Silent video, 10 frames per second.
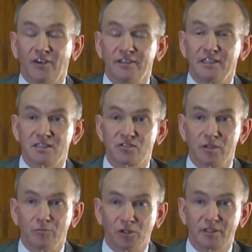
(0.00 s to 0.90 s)
funding
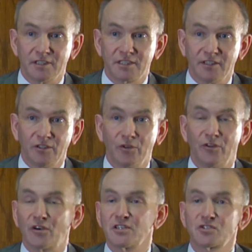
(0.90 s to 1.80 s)
stream will continue.
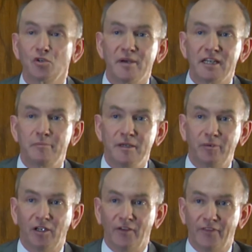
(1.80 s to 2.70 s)
There are so many
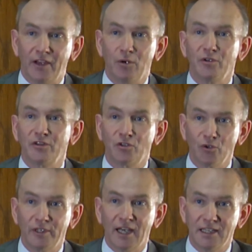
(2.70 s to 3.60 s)
people out there with
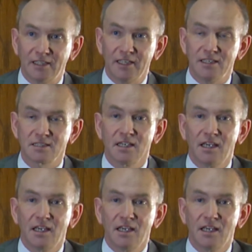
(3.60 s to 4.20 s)
good ideas,